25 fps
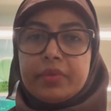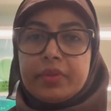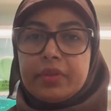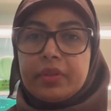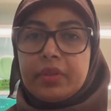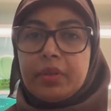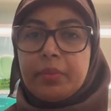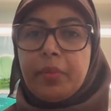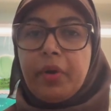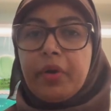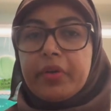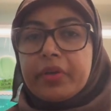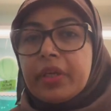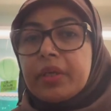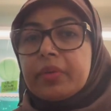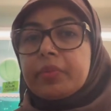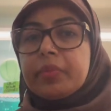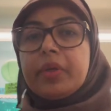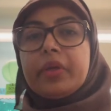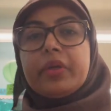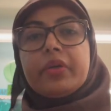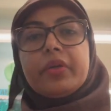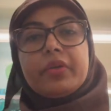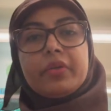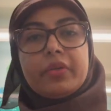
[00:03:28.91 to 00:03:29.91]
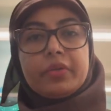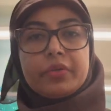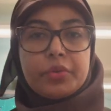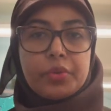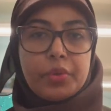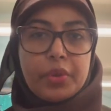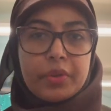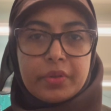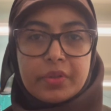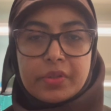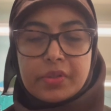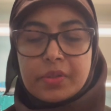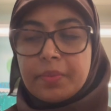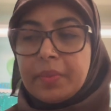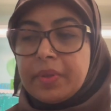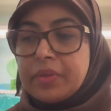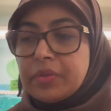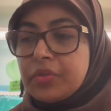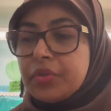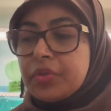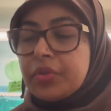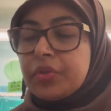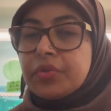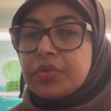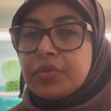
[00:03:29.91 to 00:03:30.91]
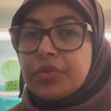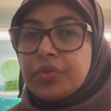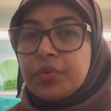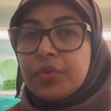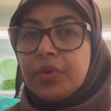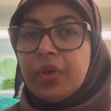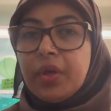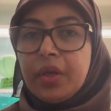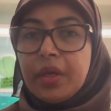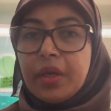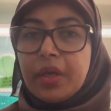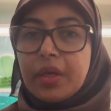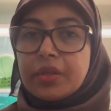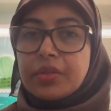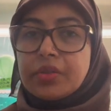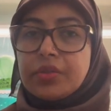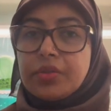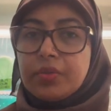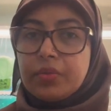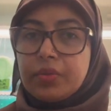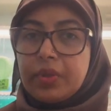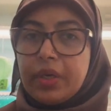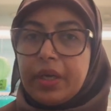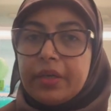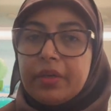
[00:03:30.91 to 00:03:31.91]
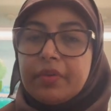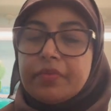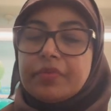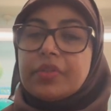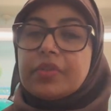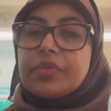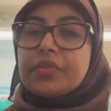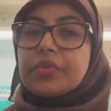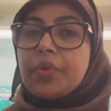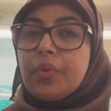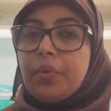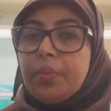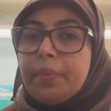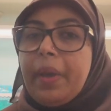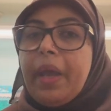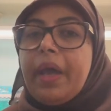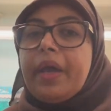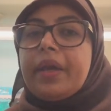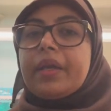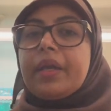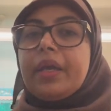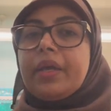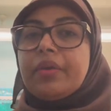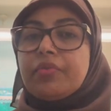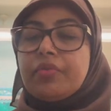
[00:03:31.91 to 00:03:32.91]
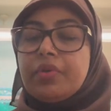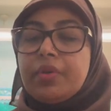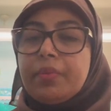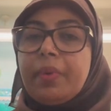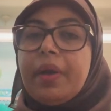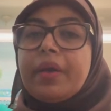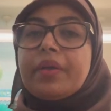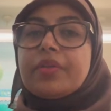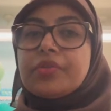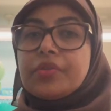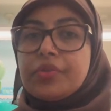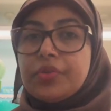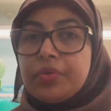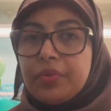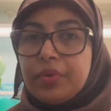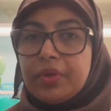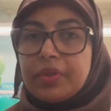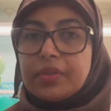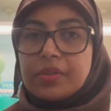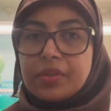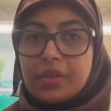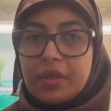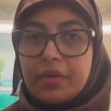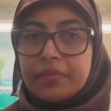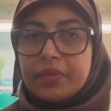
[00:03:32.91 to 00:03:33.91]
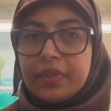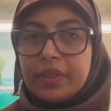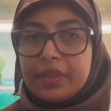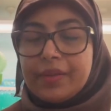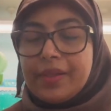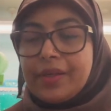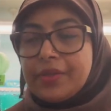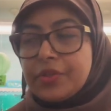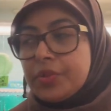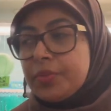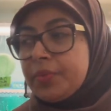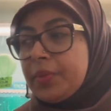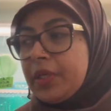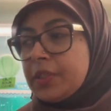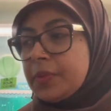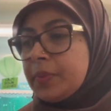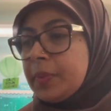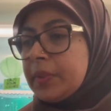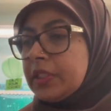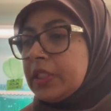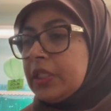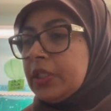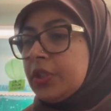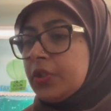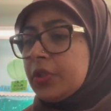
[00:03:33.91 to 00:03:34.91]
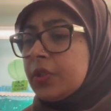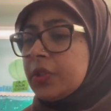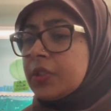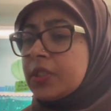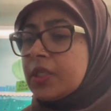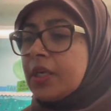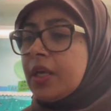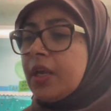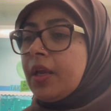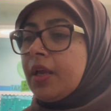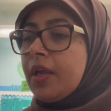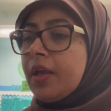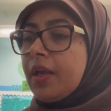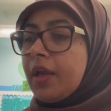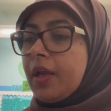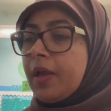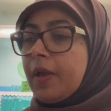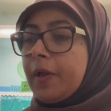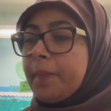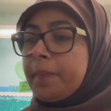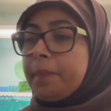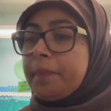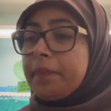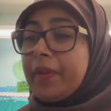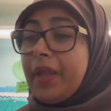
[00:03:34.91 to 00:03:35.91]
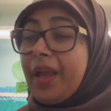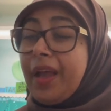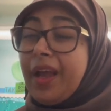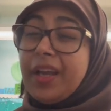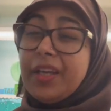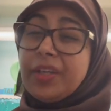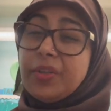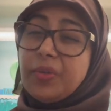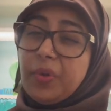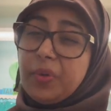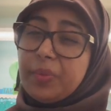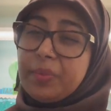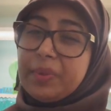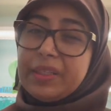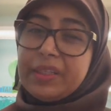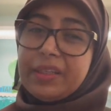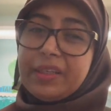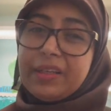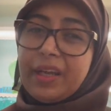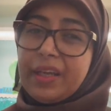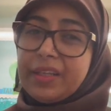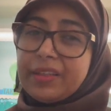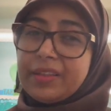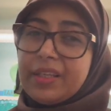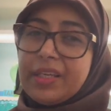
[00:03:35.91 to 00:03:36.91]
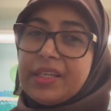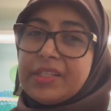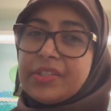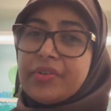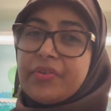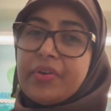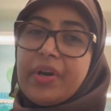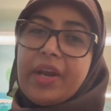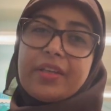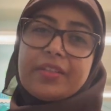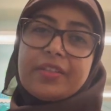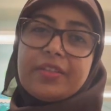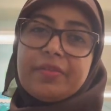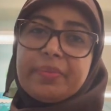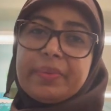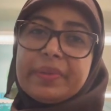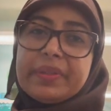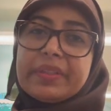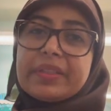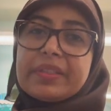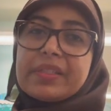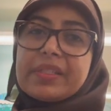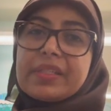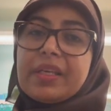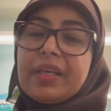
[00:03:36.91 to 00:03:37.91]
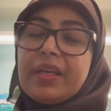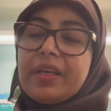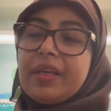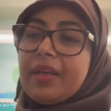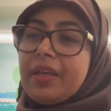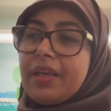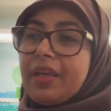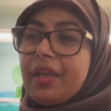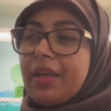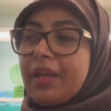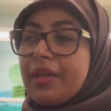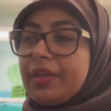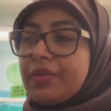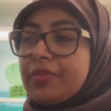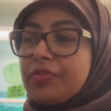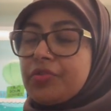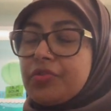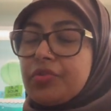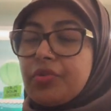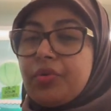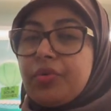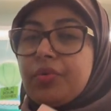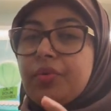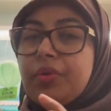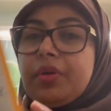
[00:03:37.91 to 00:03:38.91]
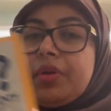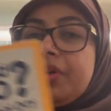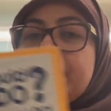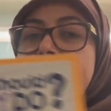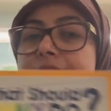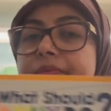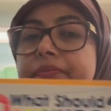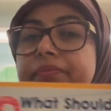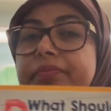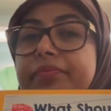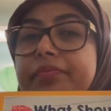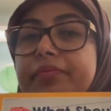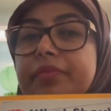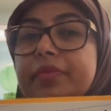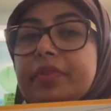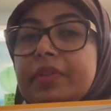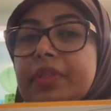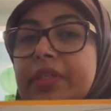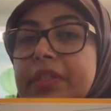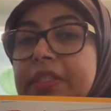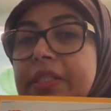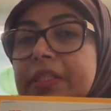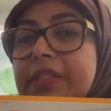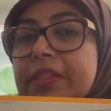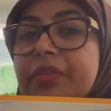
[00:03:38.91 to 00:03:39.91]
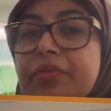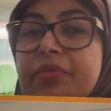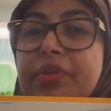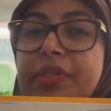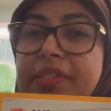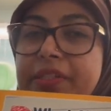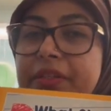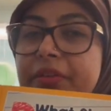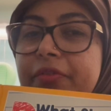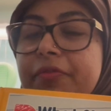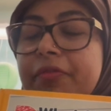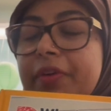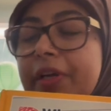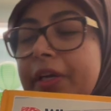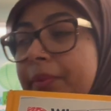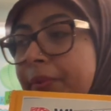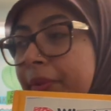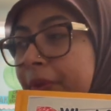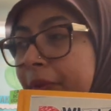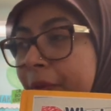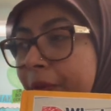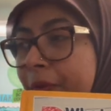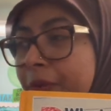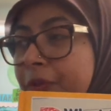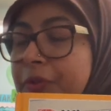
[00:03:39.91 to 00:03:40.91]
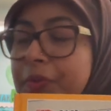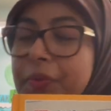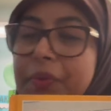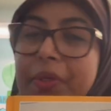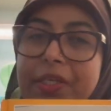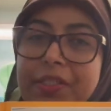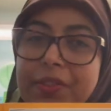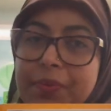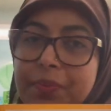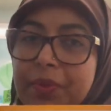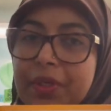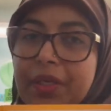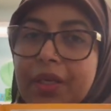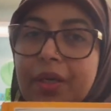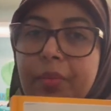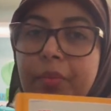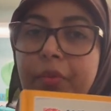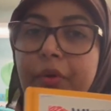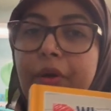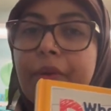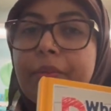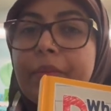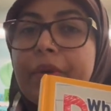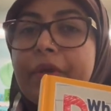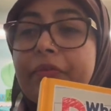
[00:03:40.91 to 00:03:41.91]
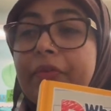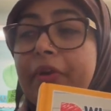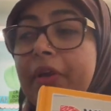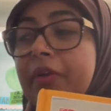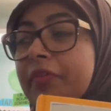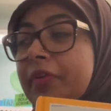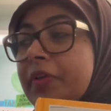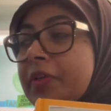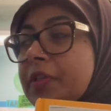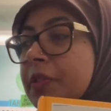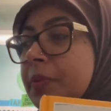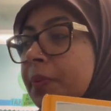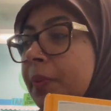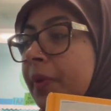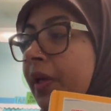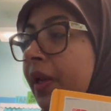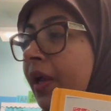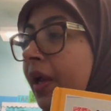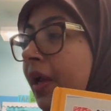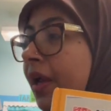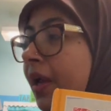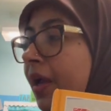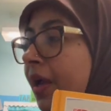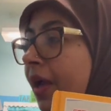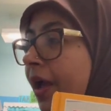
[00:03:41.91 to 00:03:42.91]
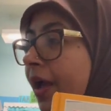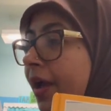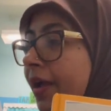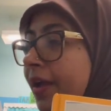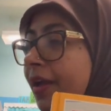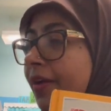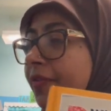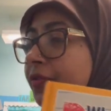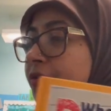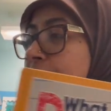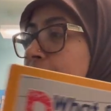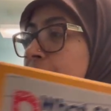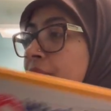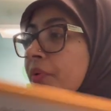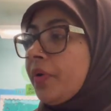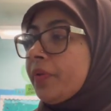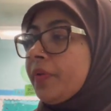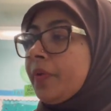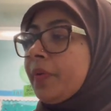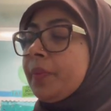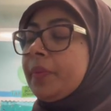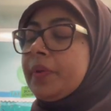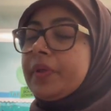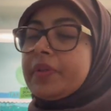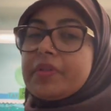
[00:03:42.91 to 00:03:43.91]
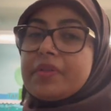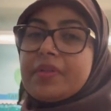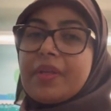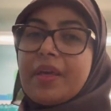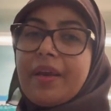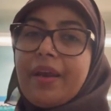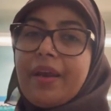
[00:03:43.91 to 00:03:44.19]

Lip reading: the marking period, or throughout the semester, to kind of just go back and remind students of the classroom expectations. I normally like the interactive books, and so this is a recent find, but also has become one of my favorites. But I have two other books